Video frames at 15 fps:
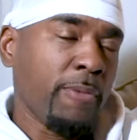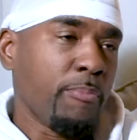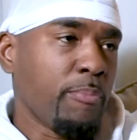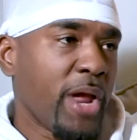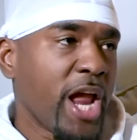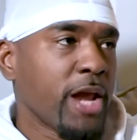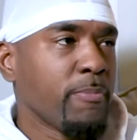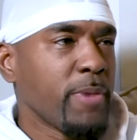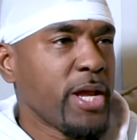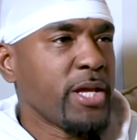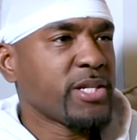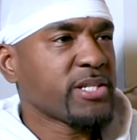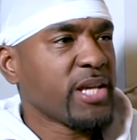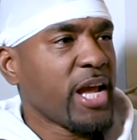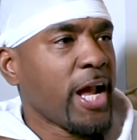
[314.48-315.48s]
It made me
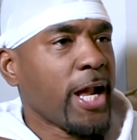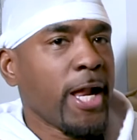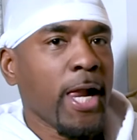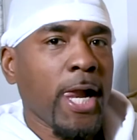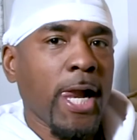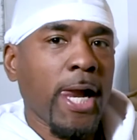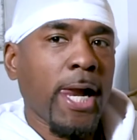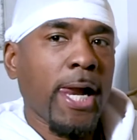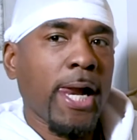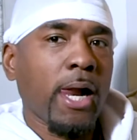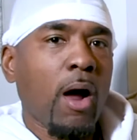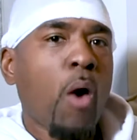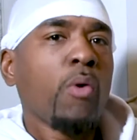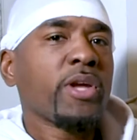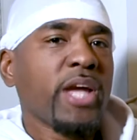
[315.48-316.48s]
say,
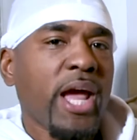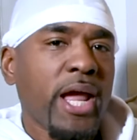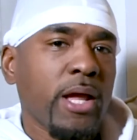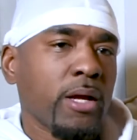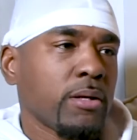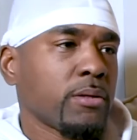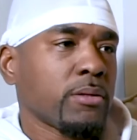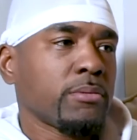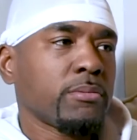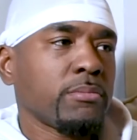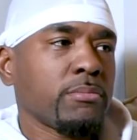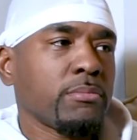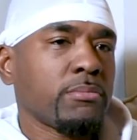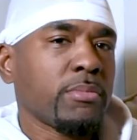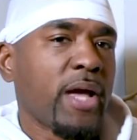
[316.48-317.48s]
okay,
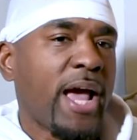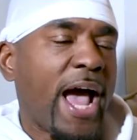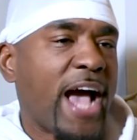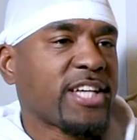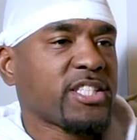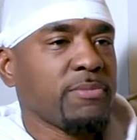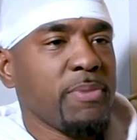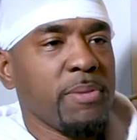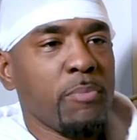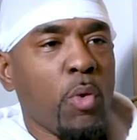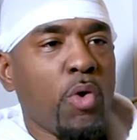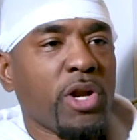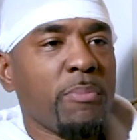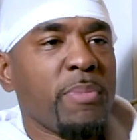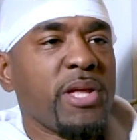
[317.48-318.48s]
it has to be
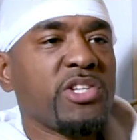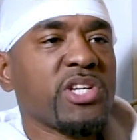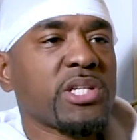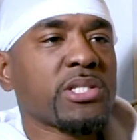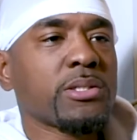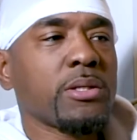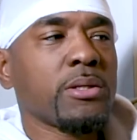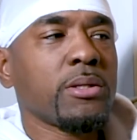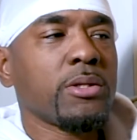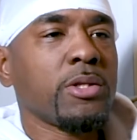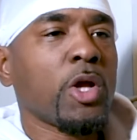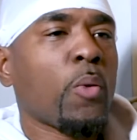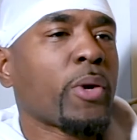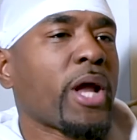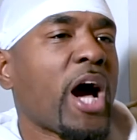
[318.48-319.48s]
more than me just
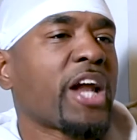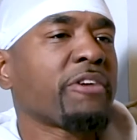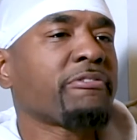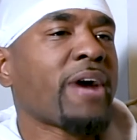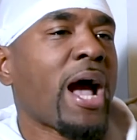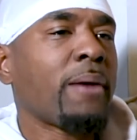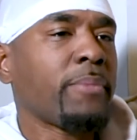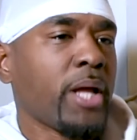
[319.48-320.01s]
knowing how to rap